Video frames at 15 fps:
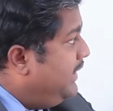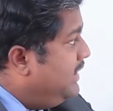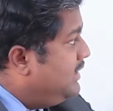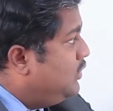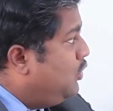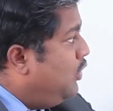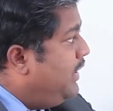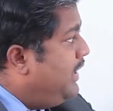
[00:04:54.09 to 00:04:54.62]
is
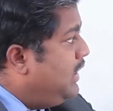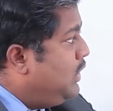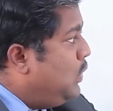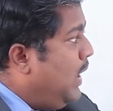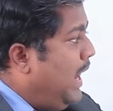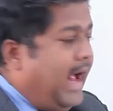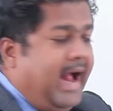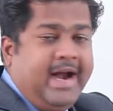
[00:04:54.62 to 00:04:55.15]
going
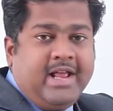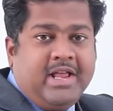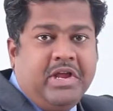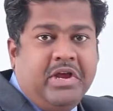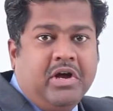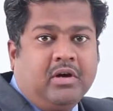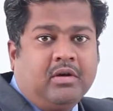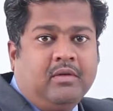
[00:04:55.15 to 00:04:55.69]
to add
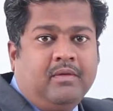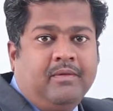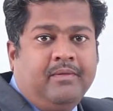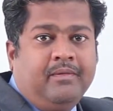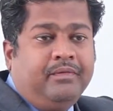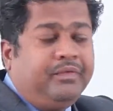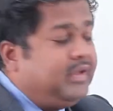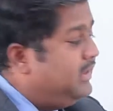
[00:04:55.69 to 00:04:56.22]
here,
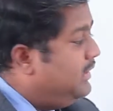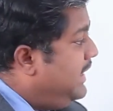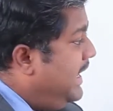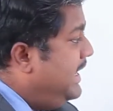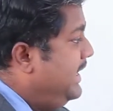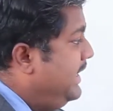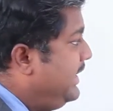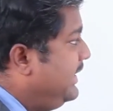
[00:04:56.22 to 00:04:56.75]

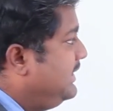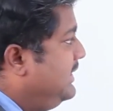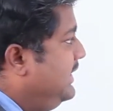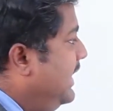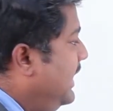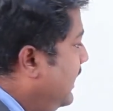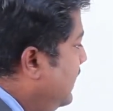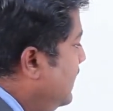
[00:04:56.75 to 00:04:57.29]
then it is
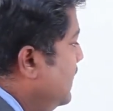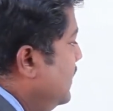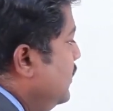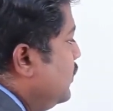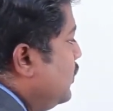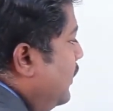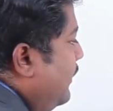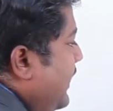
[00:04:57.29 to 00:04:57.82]
there.
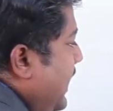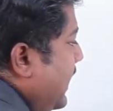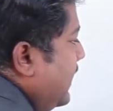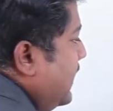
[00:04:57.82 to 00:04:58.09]
So we are